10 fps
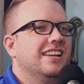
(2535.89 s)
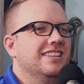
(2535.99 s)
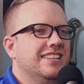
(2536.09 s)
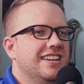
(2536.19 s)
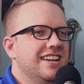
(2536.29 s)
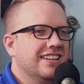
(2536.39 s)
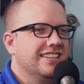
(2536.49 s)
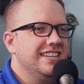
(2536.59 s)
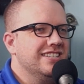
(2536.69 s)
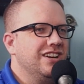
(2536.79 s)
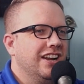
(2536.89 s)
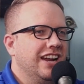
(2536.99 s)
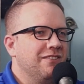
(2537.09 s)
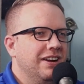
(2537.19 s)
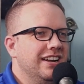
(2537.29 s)
Because he's not a
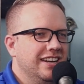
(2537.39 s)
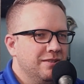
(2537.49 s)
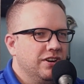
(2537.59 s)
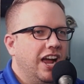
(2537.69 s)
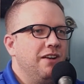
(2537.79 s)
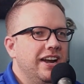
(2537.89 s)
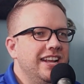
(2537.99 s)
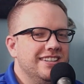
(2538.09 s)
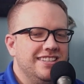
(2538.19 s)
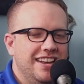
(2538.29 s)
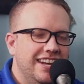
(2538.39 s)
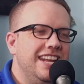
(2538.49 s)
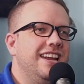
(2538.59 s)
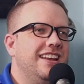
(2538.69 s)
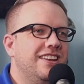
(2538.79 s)
Night Radiant anymore. Night Radiants
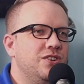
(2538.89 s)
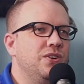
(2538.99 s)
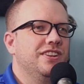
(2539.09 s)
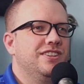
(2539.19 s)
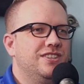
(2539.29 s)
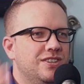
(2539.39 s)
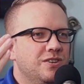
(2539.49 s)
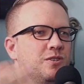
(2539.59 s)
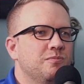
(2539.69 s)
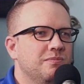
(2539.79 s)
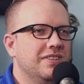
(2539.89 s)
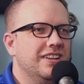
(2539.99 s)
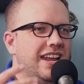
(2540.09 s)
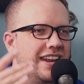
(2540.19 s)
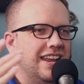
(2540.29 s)
need to consume
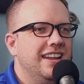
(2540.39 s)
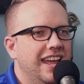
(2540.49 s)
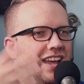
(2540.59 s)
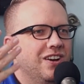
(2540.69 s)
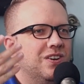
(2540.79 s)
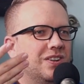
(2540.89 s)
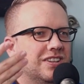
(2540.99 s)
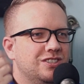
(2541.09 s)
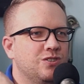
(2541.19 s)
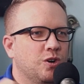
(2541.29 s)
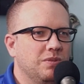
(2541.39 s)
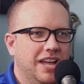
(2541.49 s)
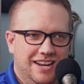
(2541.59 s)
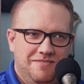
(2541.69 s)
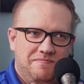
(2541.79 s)
and inhale
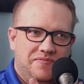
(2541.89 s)
Stormlight,